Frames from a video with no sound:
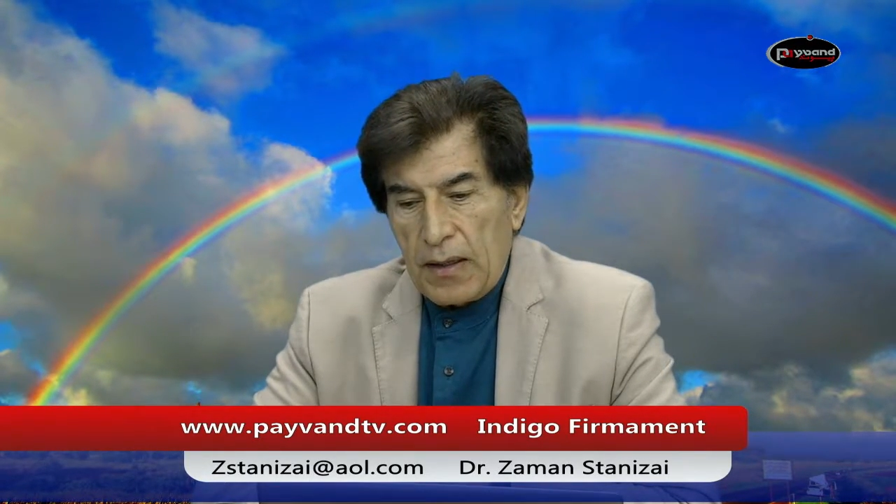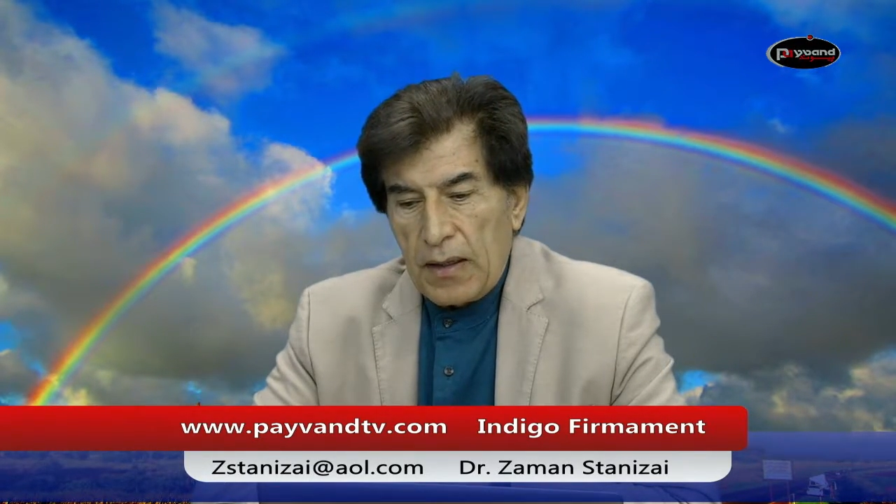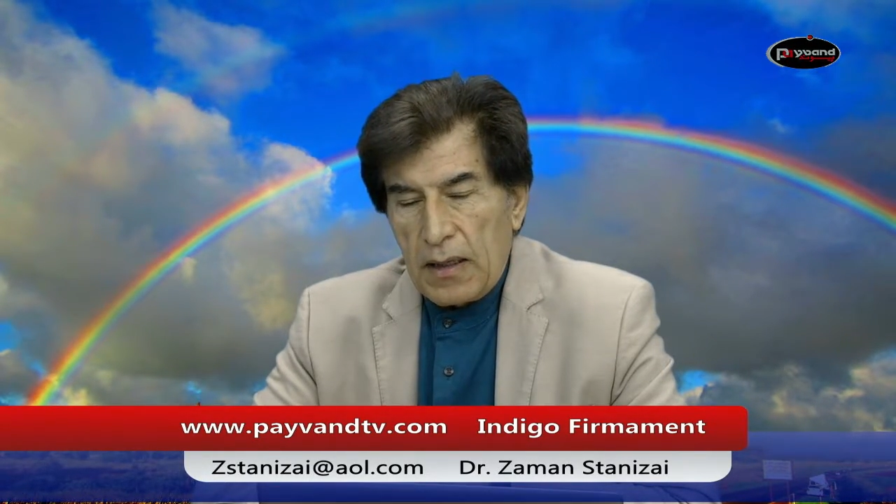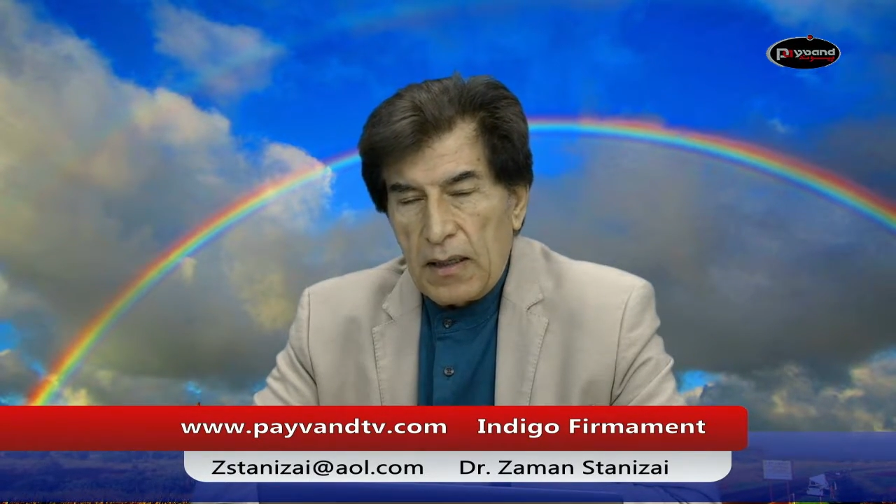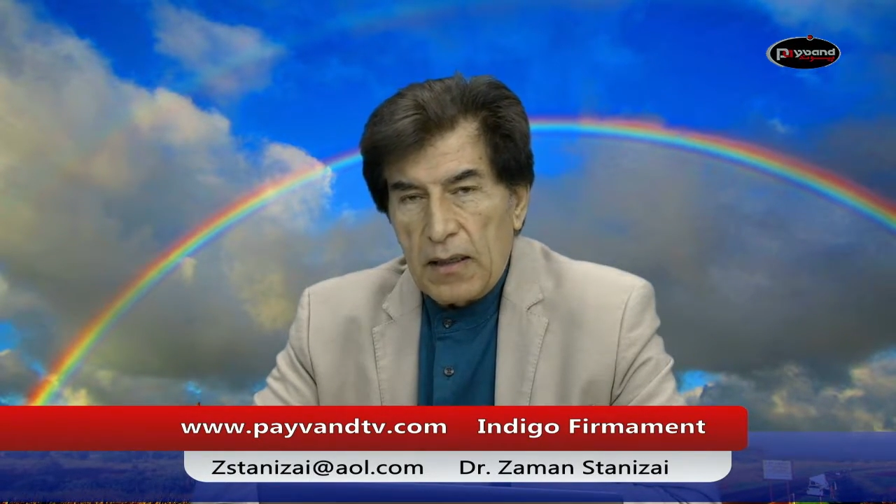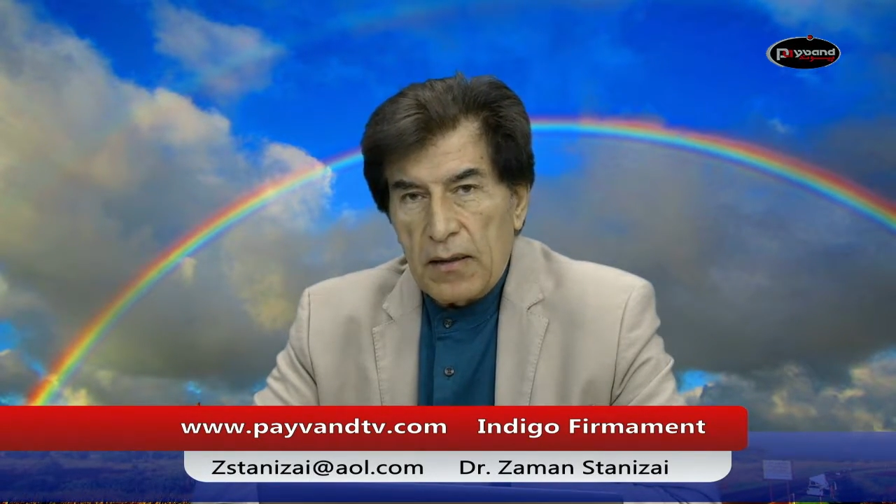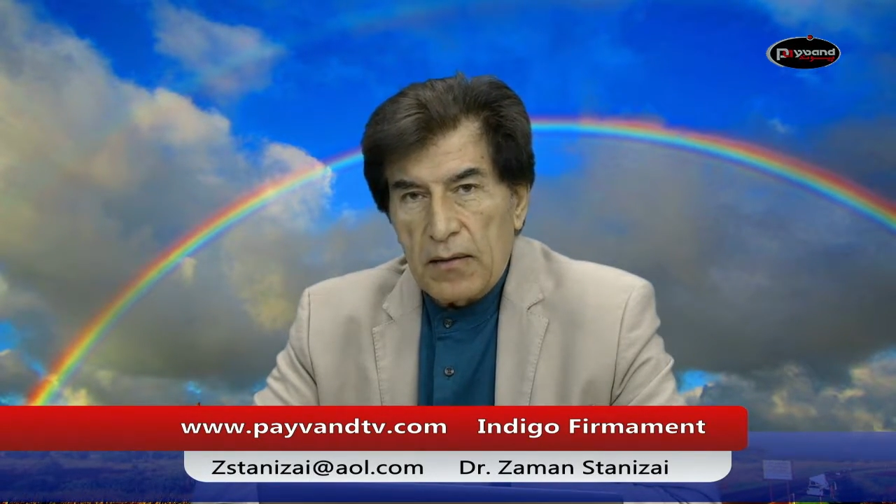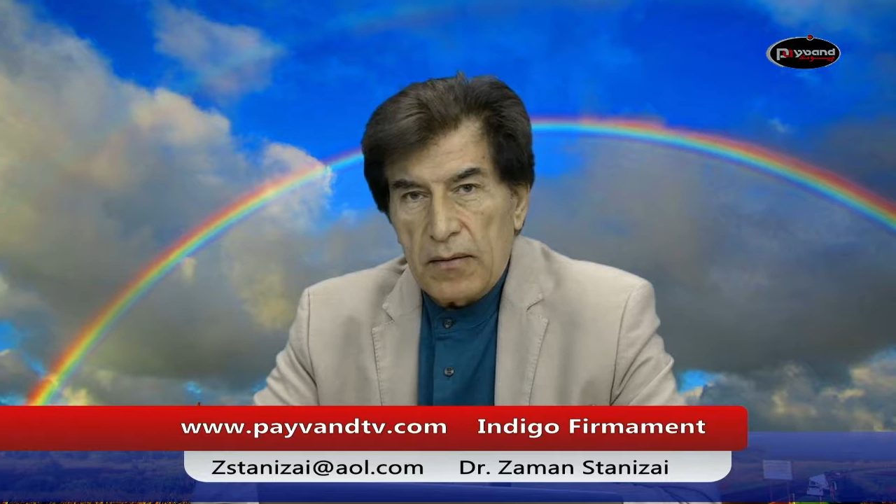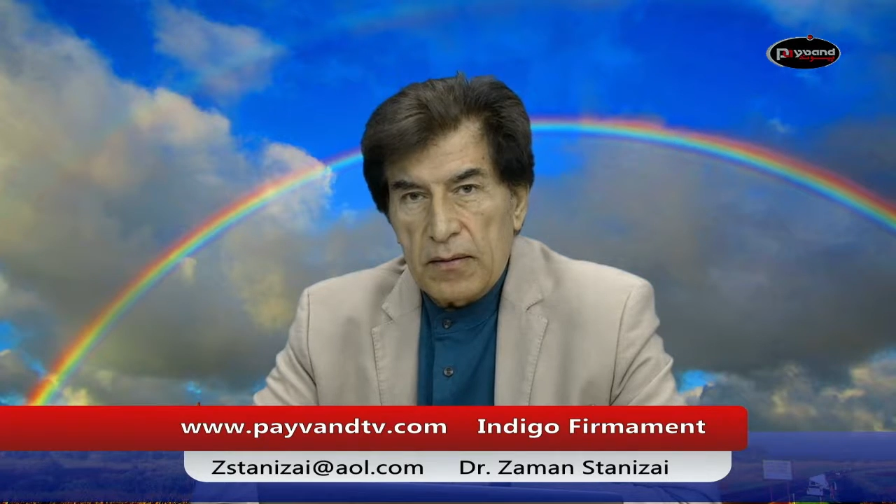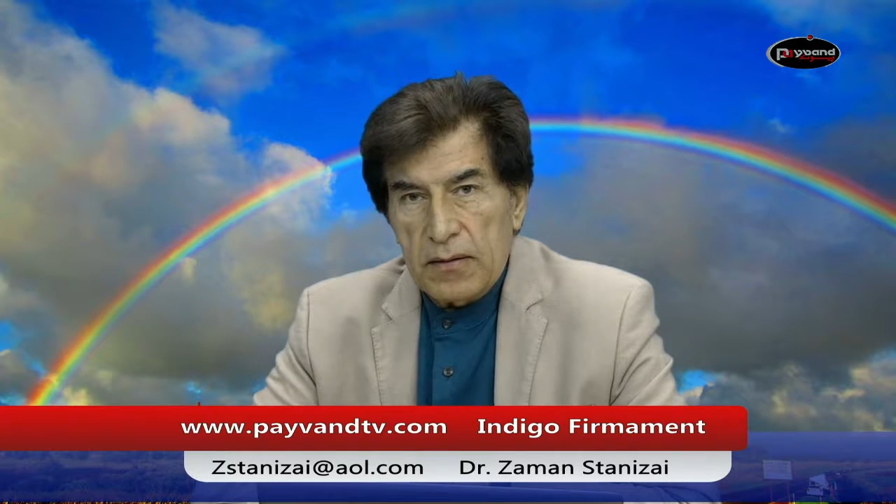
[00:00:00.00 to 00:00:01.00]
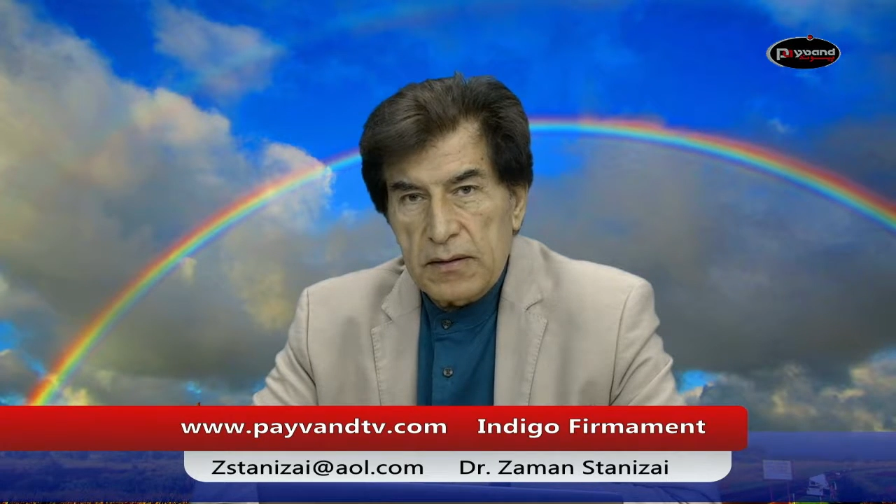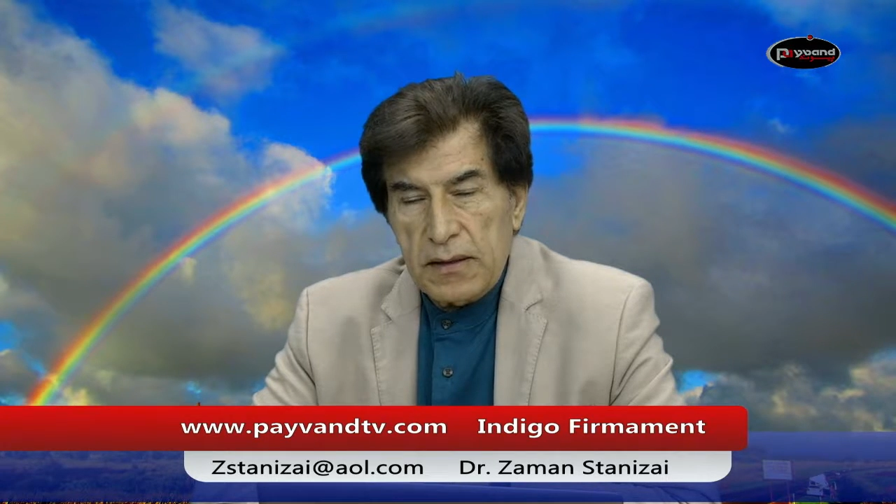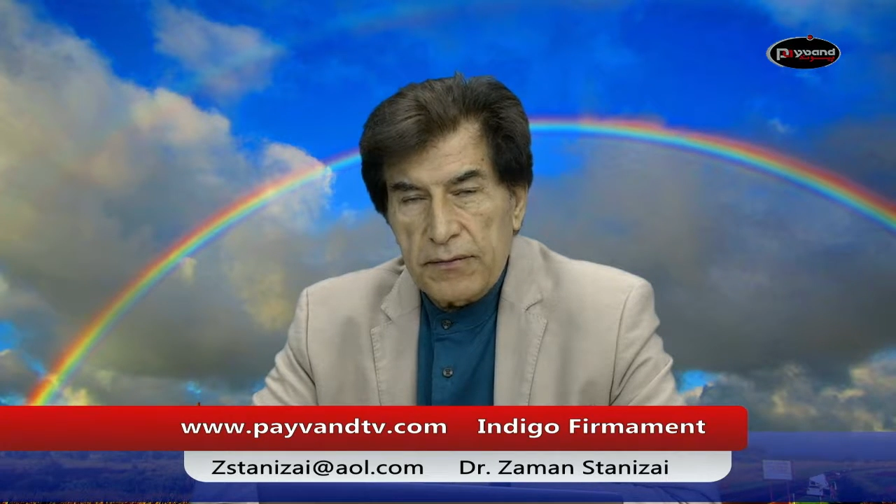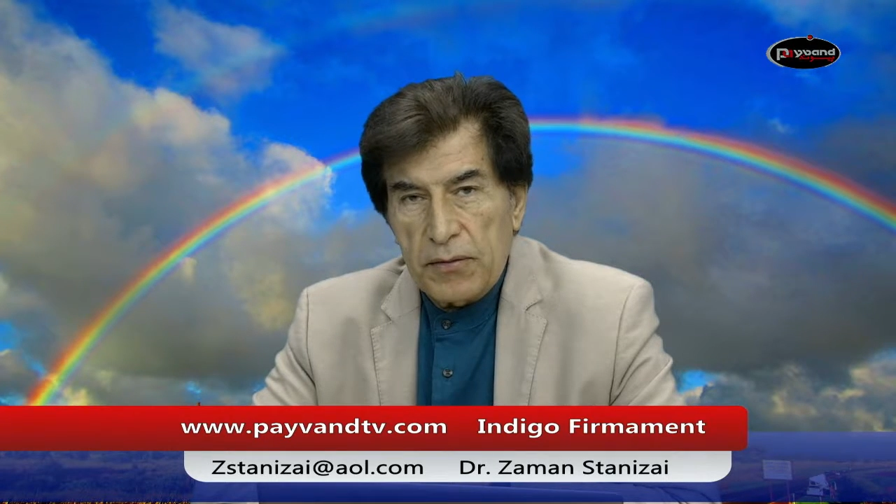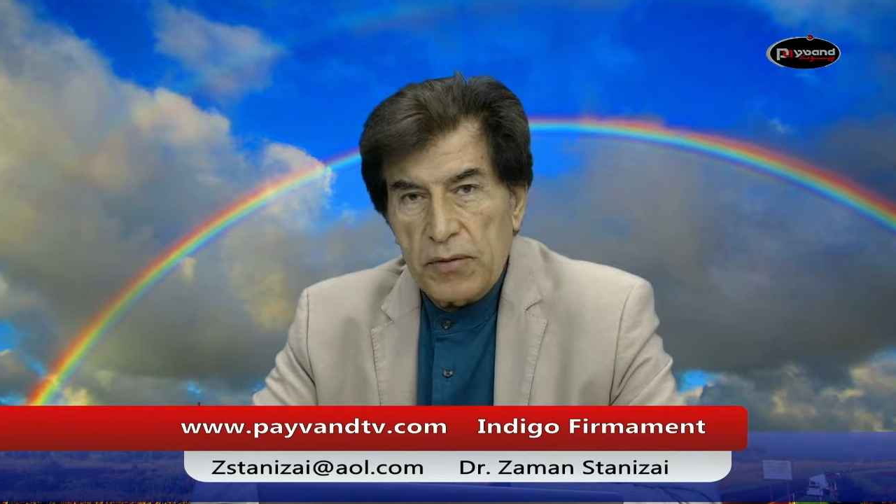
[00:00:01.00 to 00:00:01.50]

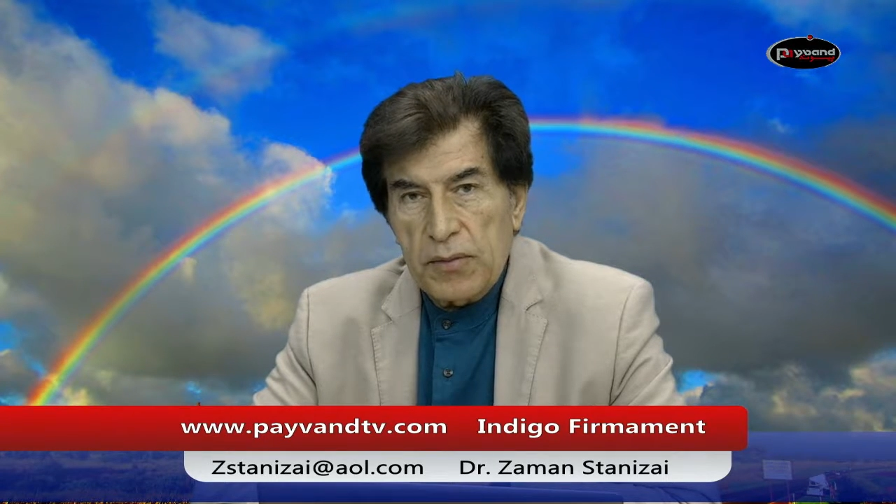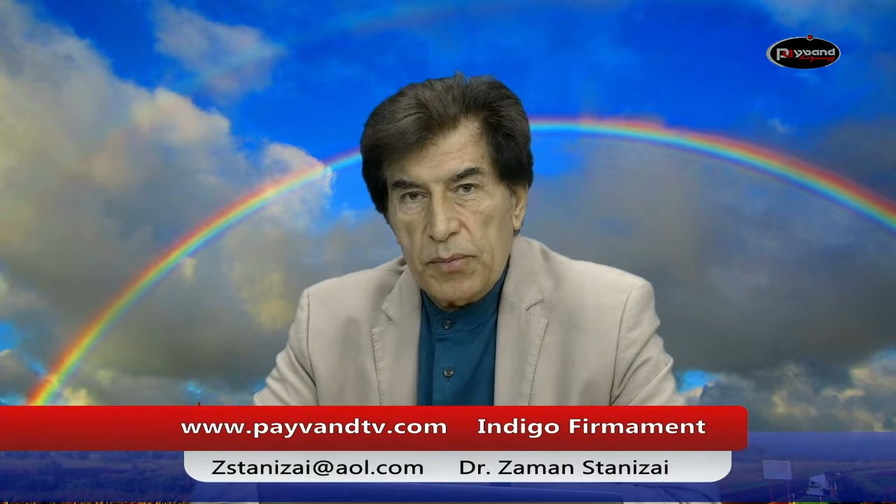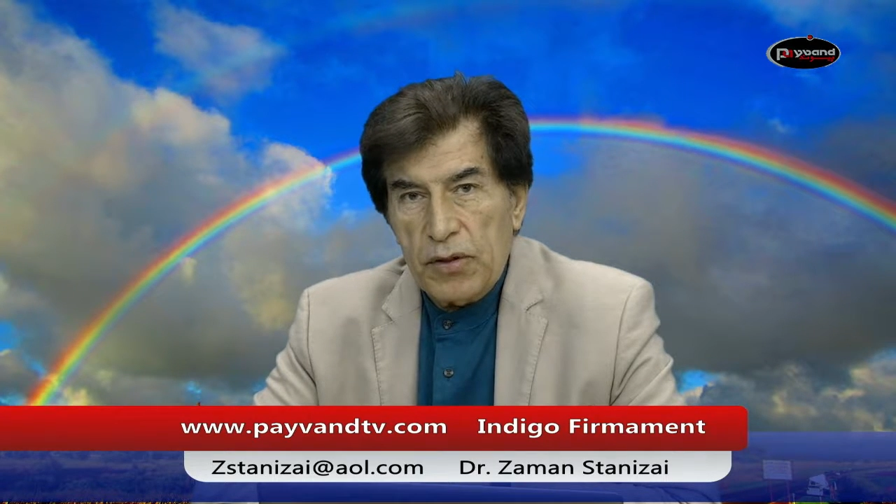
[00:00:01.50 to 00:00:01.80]
Safavid